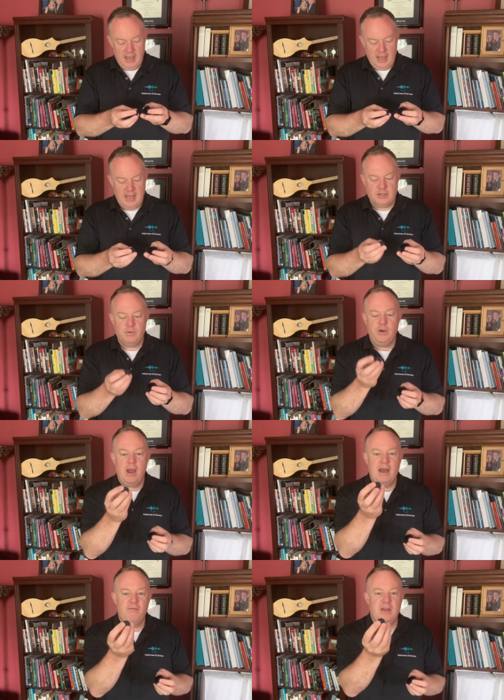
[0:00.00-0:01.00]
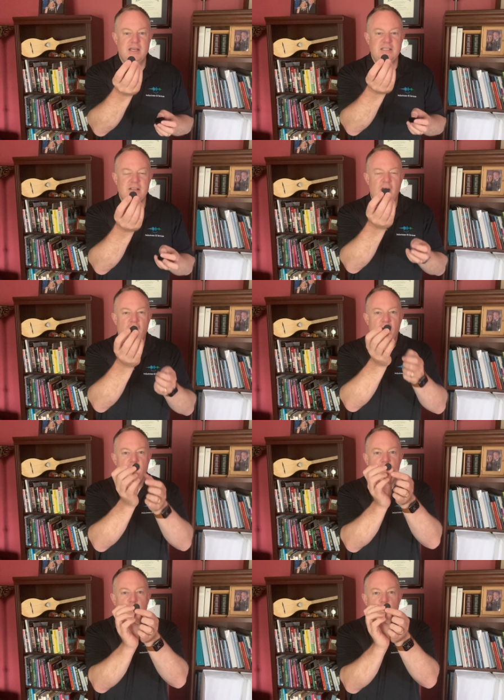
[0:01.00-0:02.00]
is when you have this,
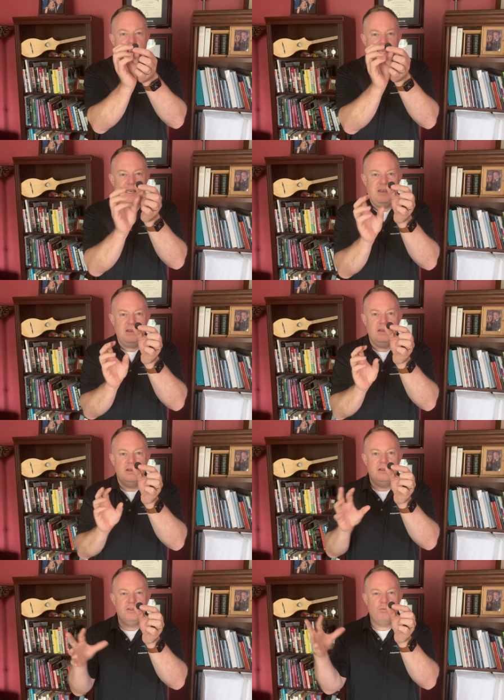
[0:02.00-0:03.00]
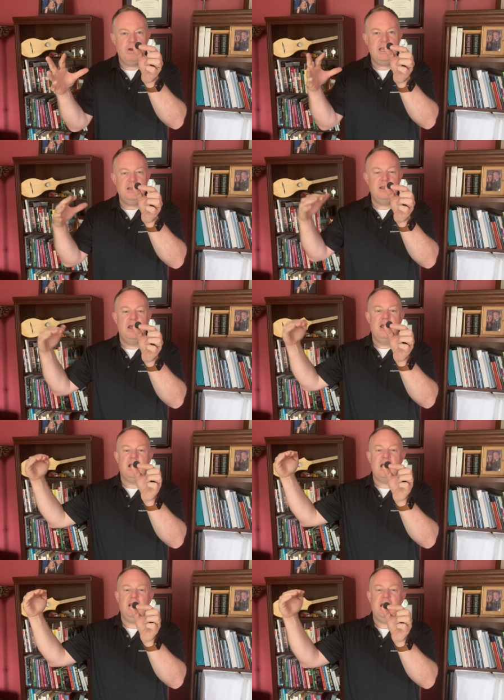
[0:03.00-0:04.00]
the wind
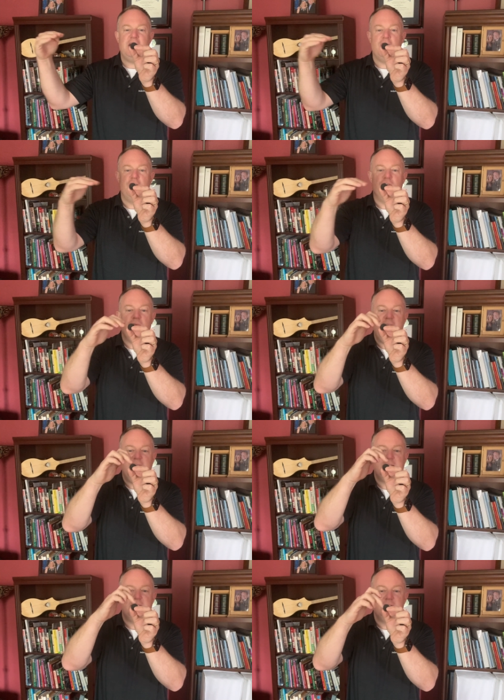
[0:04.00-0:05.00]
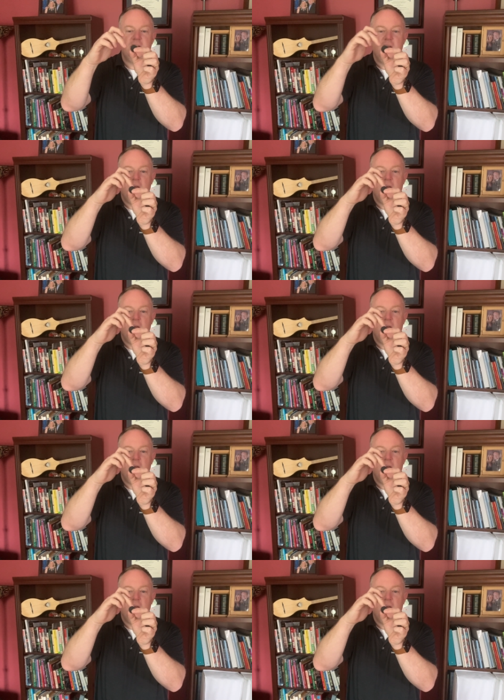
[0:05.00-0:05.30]
kind of like grates